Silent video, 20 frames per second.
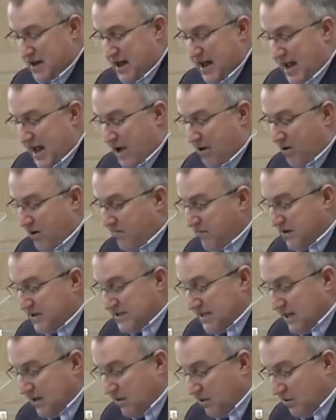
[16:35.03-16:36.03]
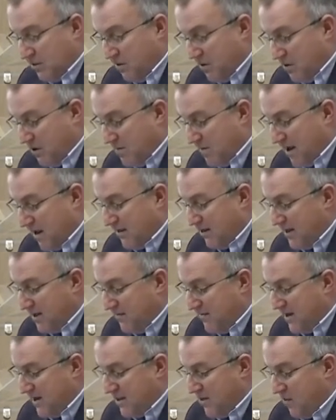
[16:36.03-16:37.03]
However, as they learn about
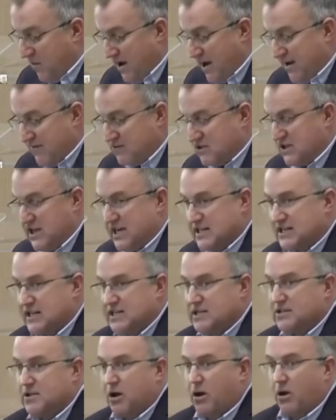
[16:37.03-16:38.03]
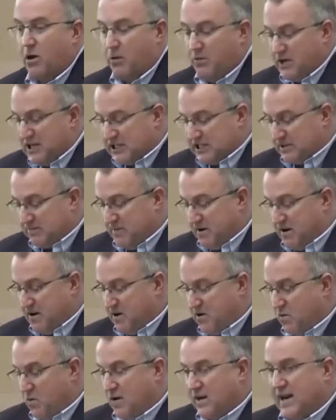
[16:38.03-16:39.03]
living in the way of Jesus, the Holy
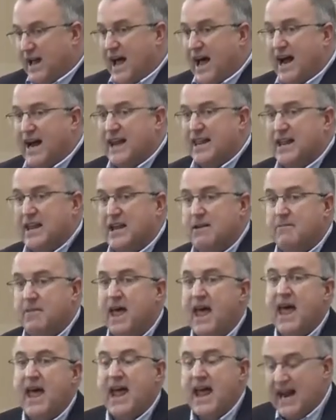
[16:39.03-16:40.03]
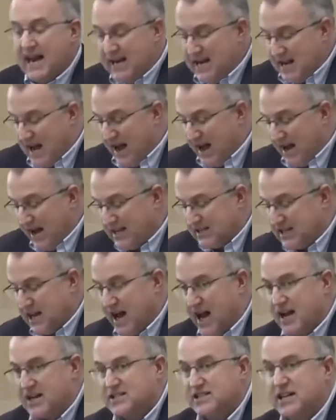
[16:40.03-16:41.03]
Spirit will guide them and guides
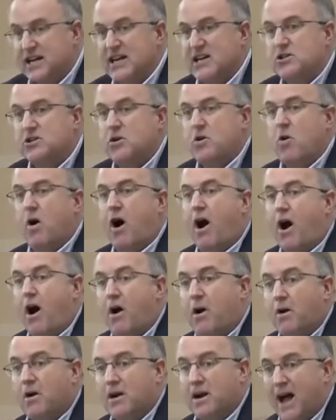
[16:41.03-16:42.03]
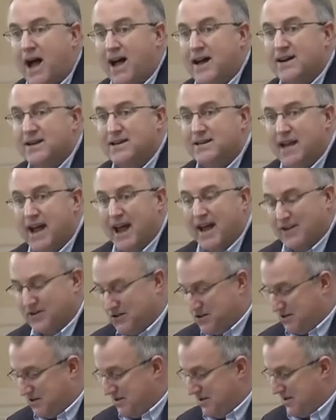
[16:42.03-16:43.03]
us into our
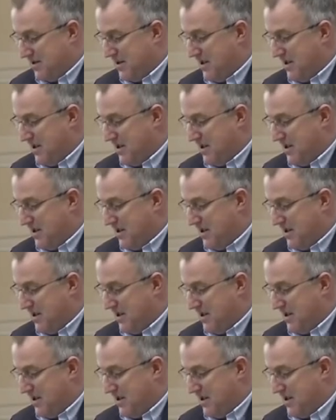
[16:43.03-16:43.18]
context,